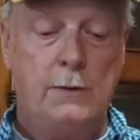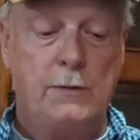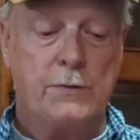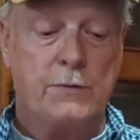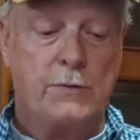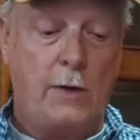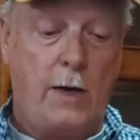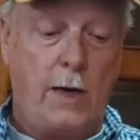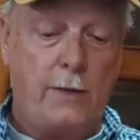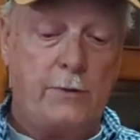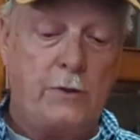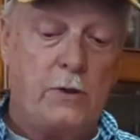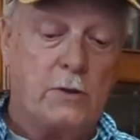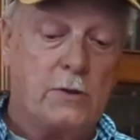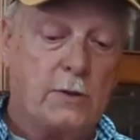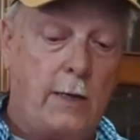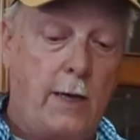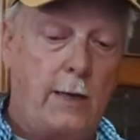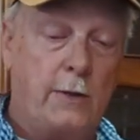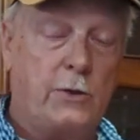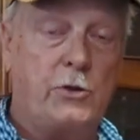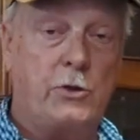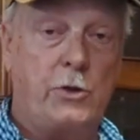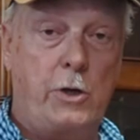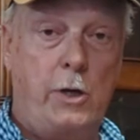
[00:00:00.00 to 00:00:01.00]
So I just
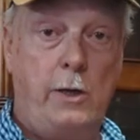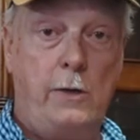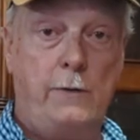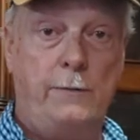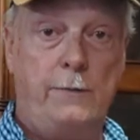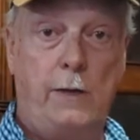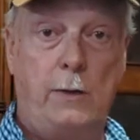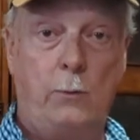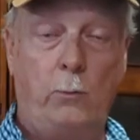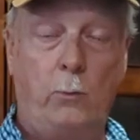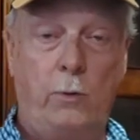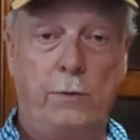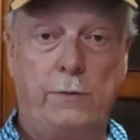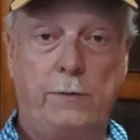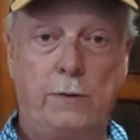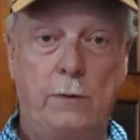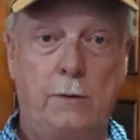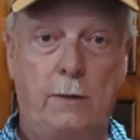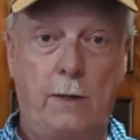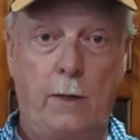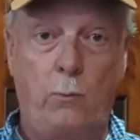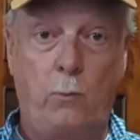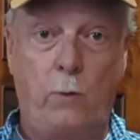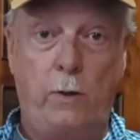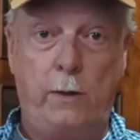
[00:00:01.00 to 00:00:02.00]
like sharing that with you,
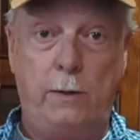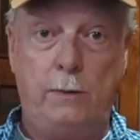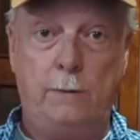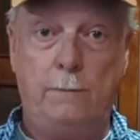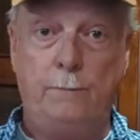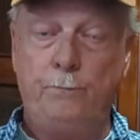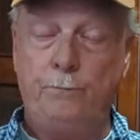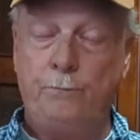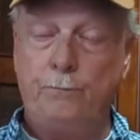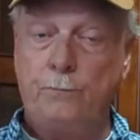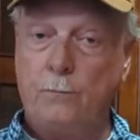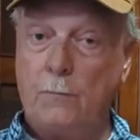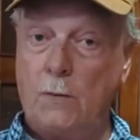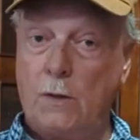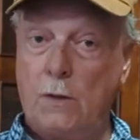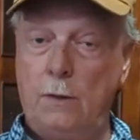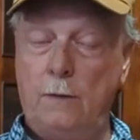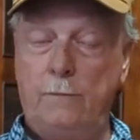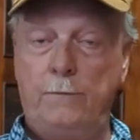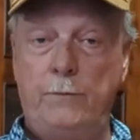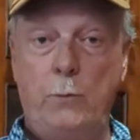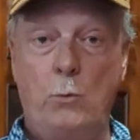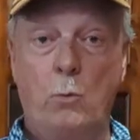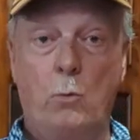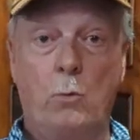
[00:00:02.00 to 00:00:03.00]
and that way
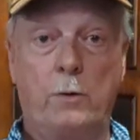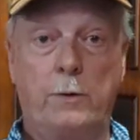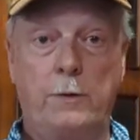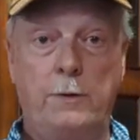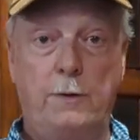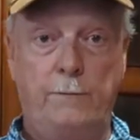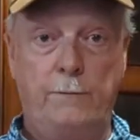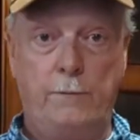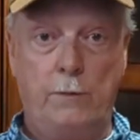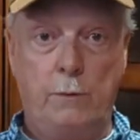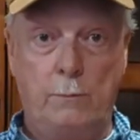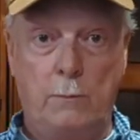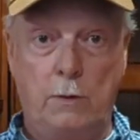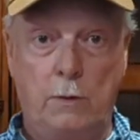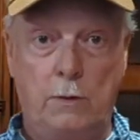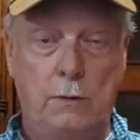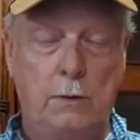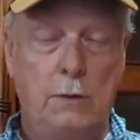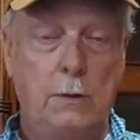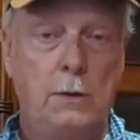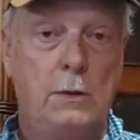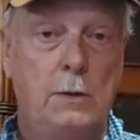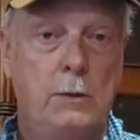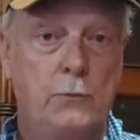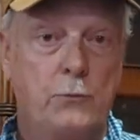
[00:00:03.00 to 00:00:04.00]
If you want to give them a
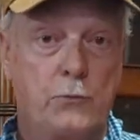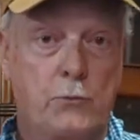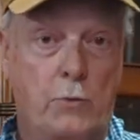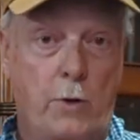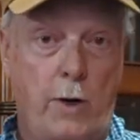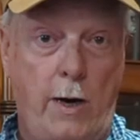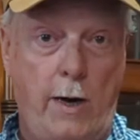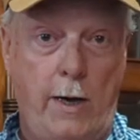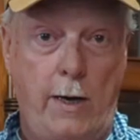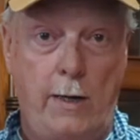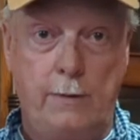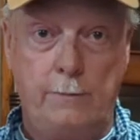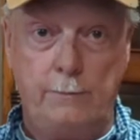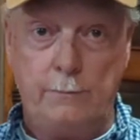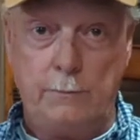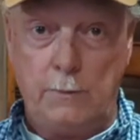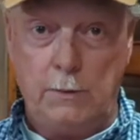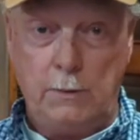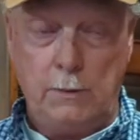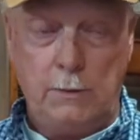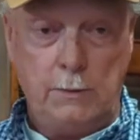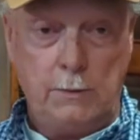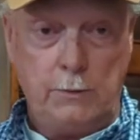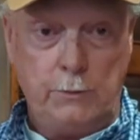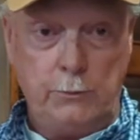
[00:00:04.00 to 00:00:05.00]
try,
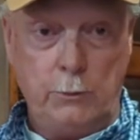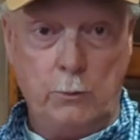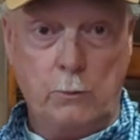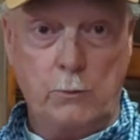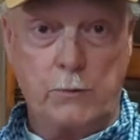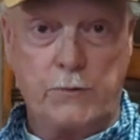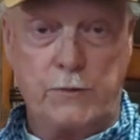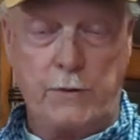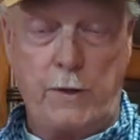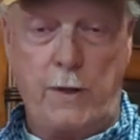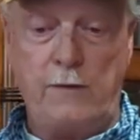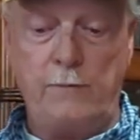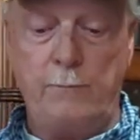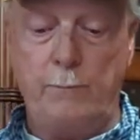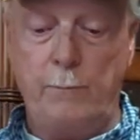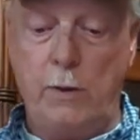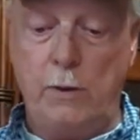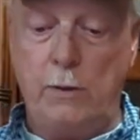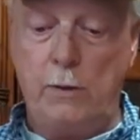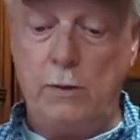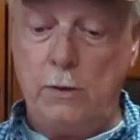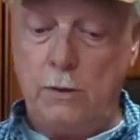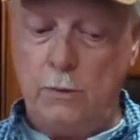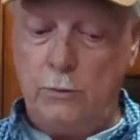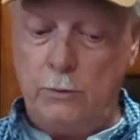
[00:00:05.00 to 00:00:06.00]
you'll save
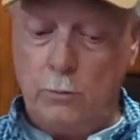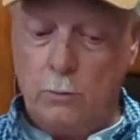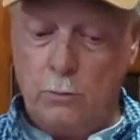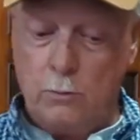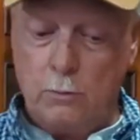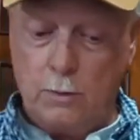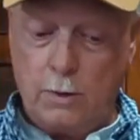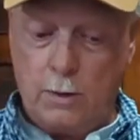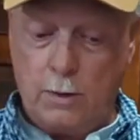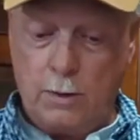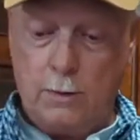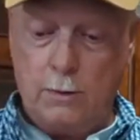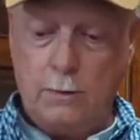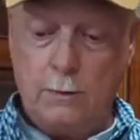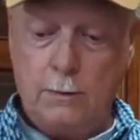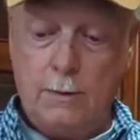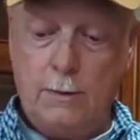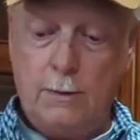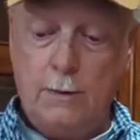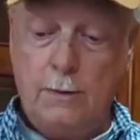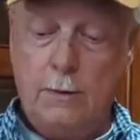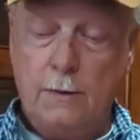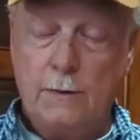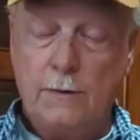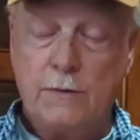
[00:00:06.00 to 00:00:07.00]
money and you'll
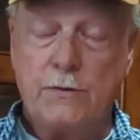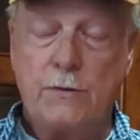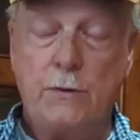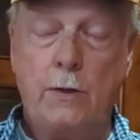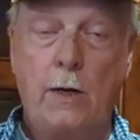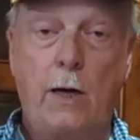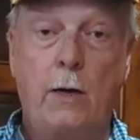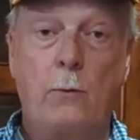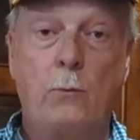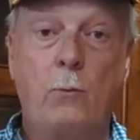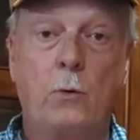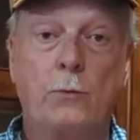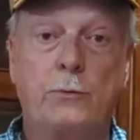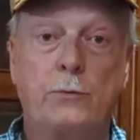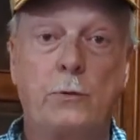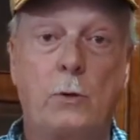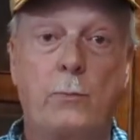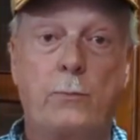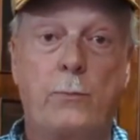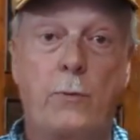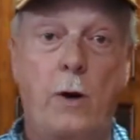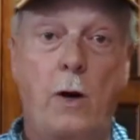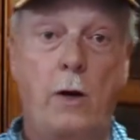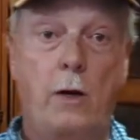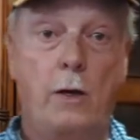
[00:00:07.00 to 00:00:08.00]
see what their
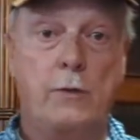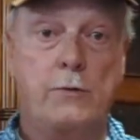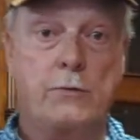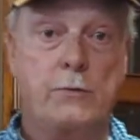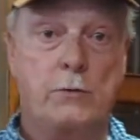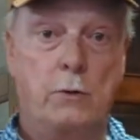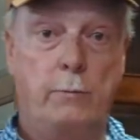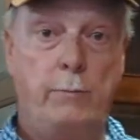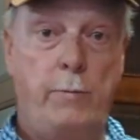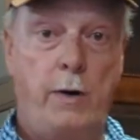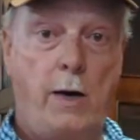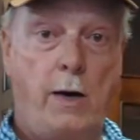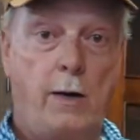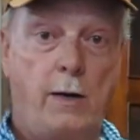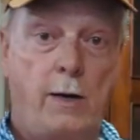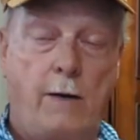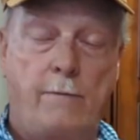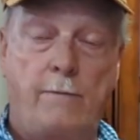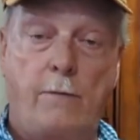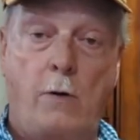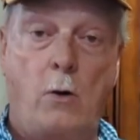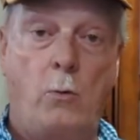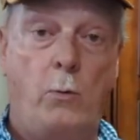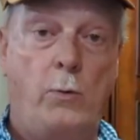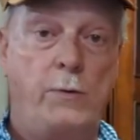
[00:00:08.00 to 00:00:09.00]
products are about.
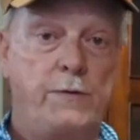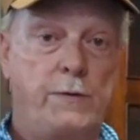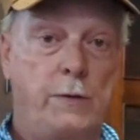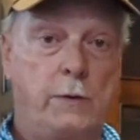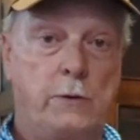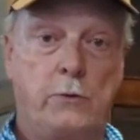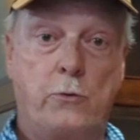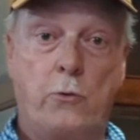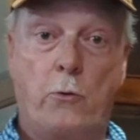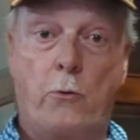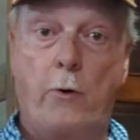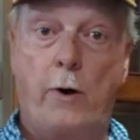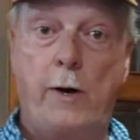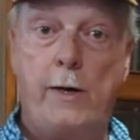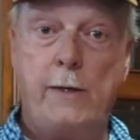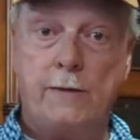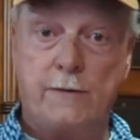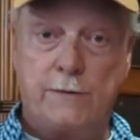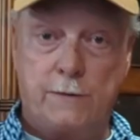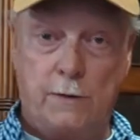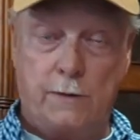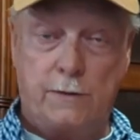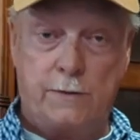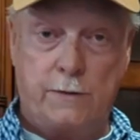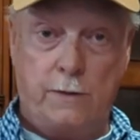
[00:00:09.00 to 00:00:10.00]
I've always had great
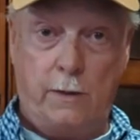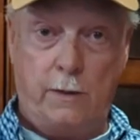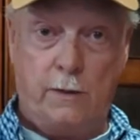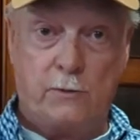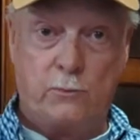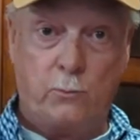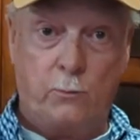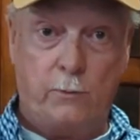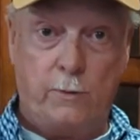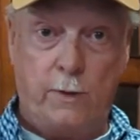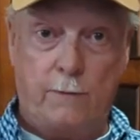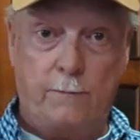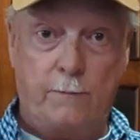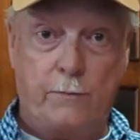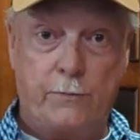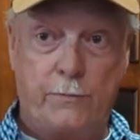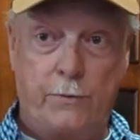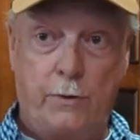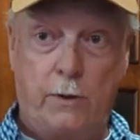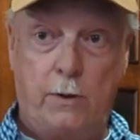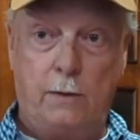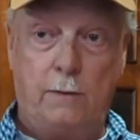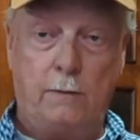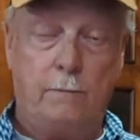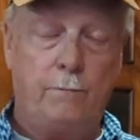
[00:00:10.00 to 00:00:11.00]
success with
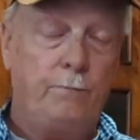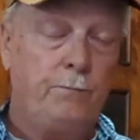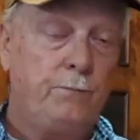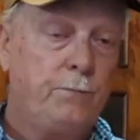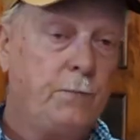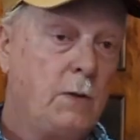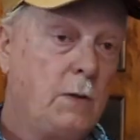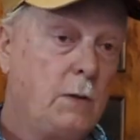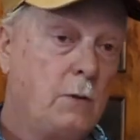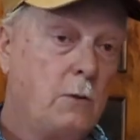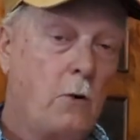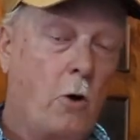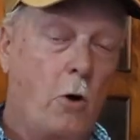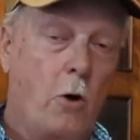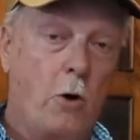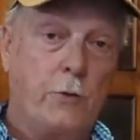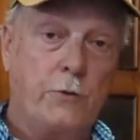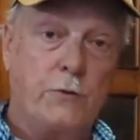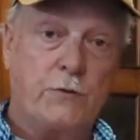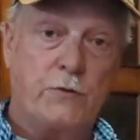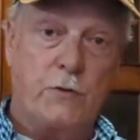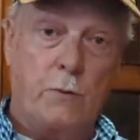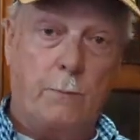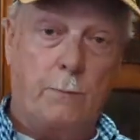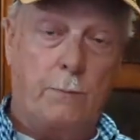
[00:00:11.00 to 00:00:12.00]
everything
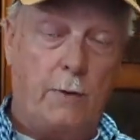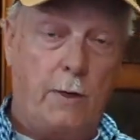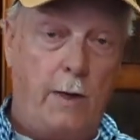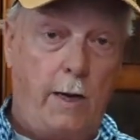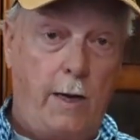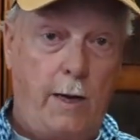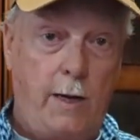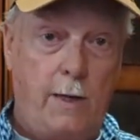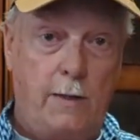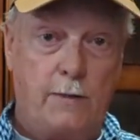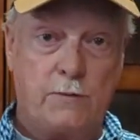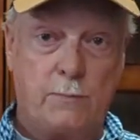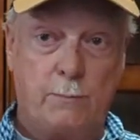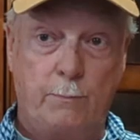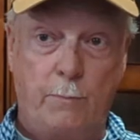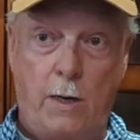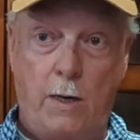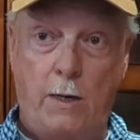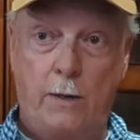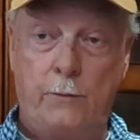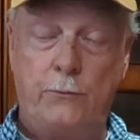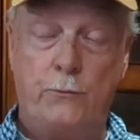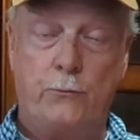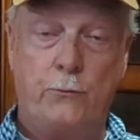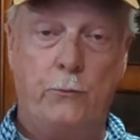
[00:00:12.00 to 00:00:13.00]
garden supplies,
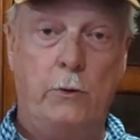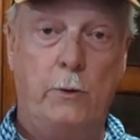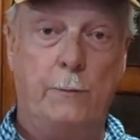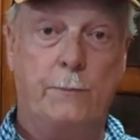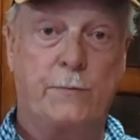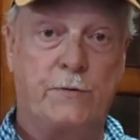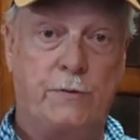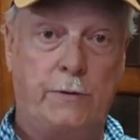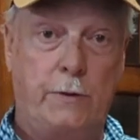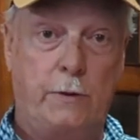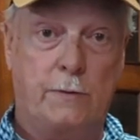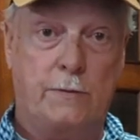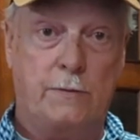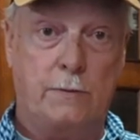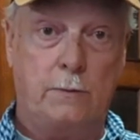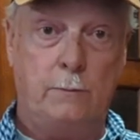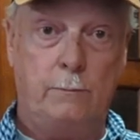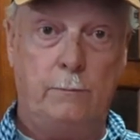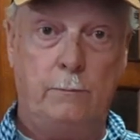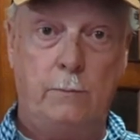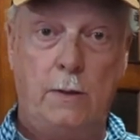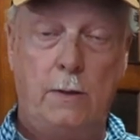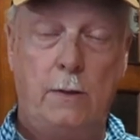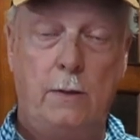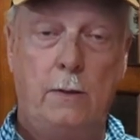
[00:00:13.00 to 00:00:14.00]
my drip
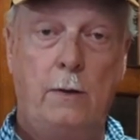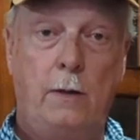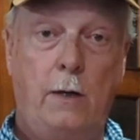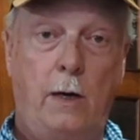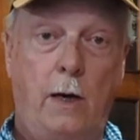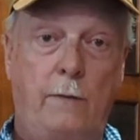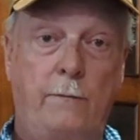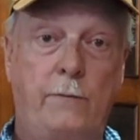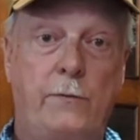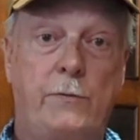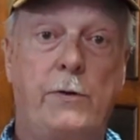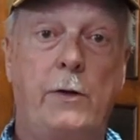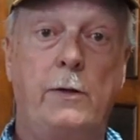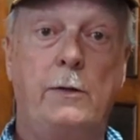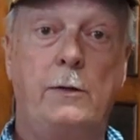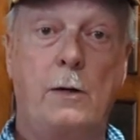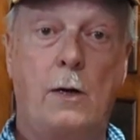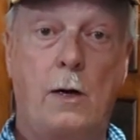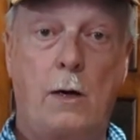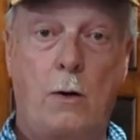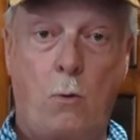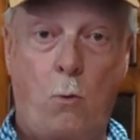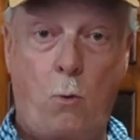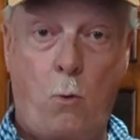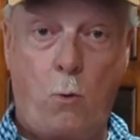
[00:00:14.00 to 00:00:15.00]
system, everything
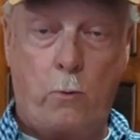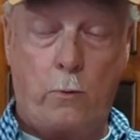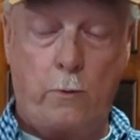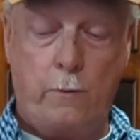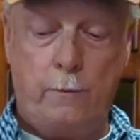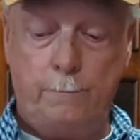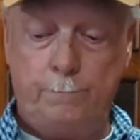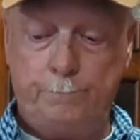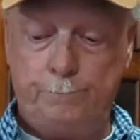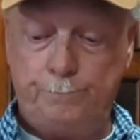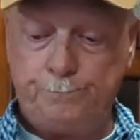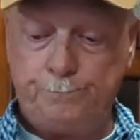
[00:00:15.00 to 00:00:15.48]
that I order.